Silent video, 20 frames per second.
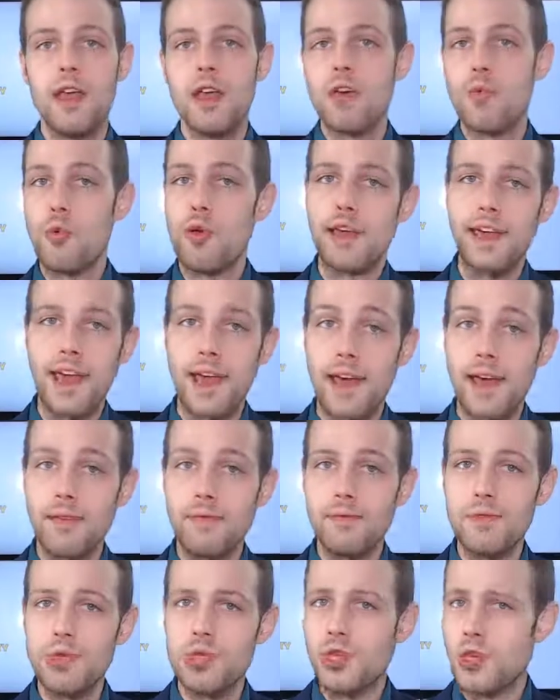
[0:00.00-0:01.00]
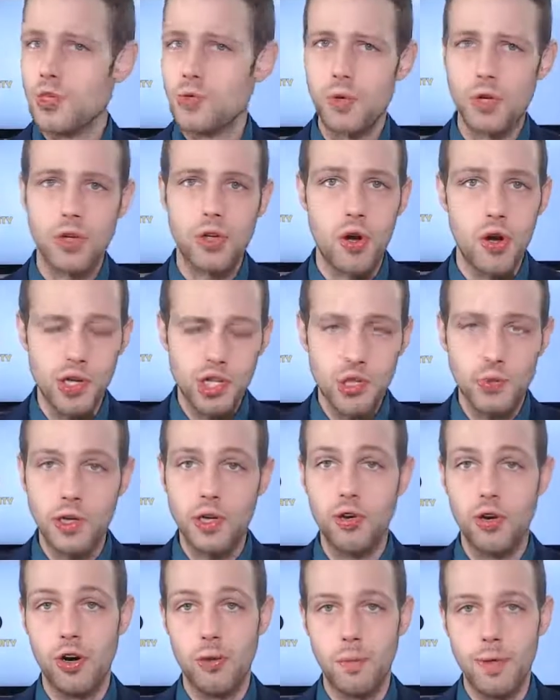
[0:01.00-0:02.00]
We can't choose what culture we
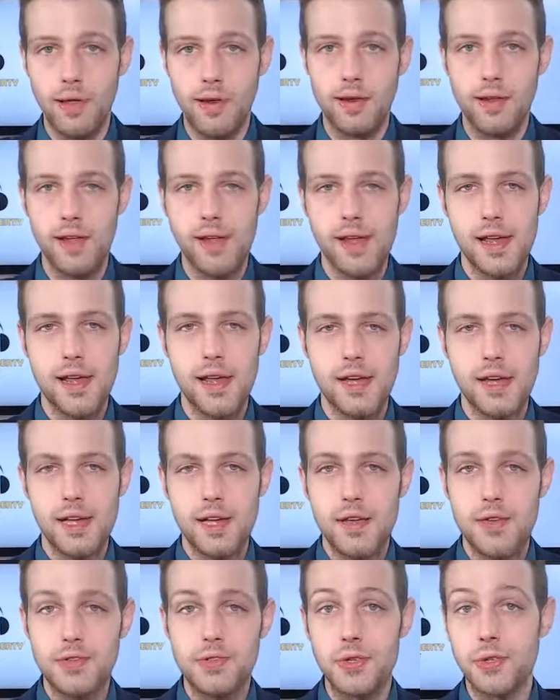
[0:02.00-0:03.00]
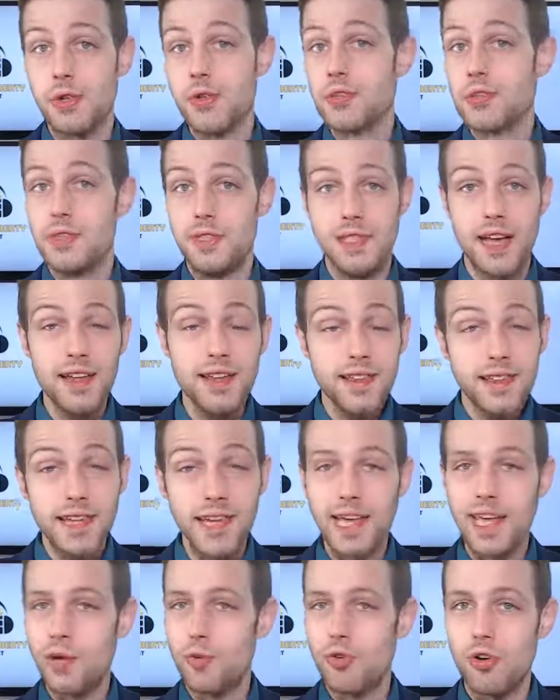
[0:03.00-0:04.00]
grow up in. So there is nothing
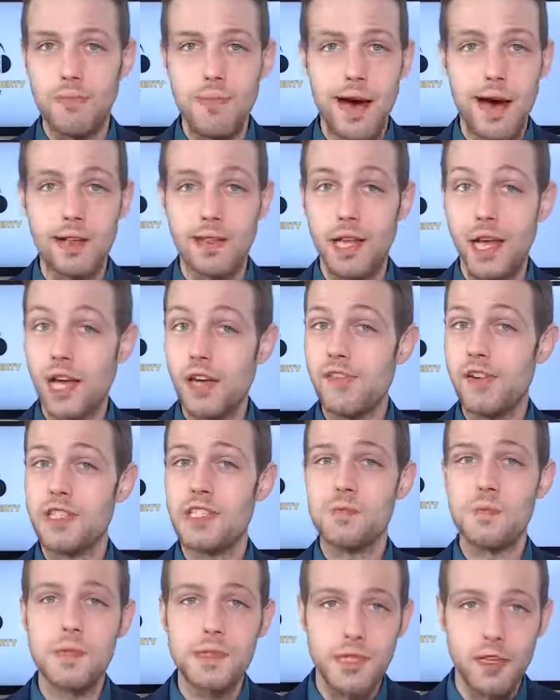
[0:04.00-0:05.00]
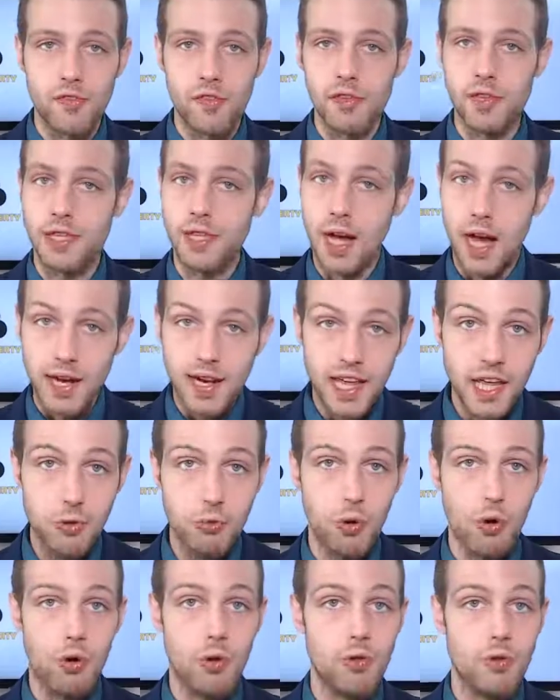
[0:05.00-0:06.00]
equal about life. It's specifically
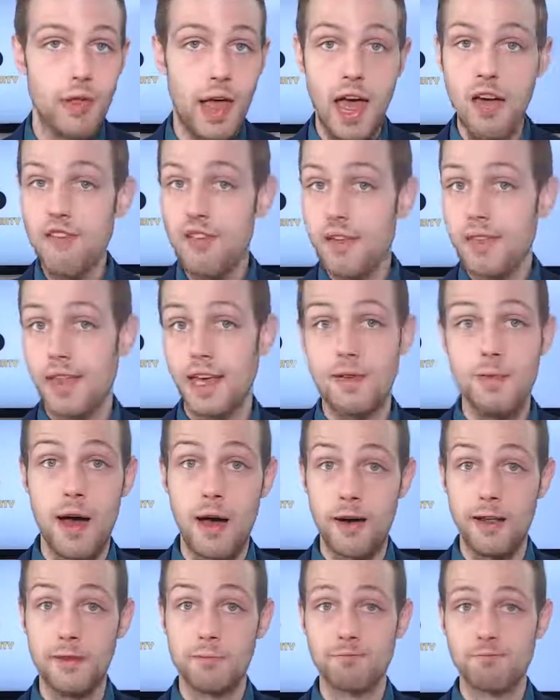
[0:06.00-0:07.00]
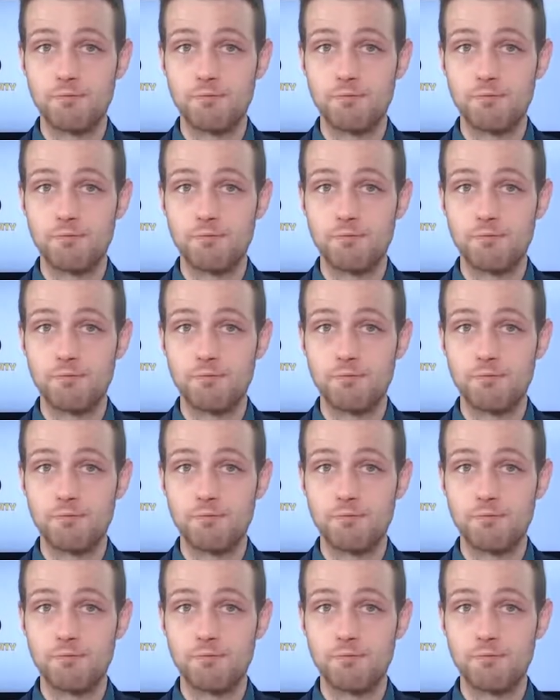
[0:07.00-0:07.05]
unequal. Everything about it.